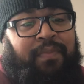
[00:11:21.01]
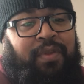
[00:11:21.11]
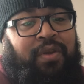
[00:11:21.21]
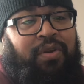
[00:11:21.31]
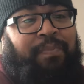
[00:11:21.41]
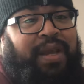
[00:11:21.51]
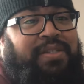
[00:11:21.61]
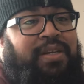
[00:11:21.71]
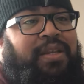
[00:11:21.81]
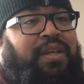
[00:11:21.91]
You're
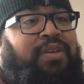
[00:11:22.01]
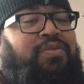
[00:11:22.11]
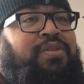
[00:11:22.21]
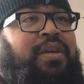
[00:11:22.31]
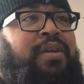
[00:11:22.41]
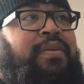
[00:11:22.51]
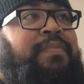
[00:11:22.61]
basically using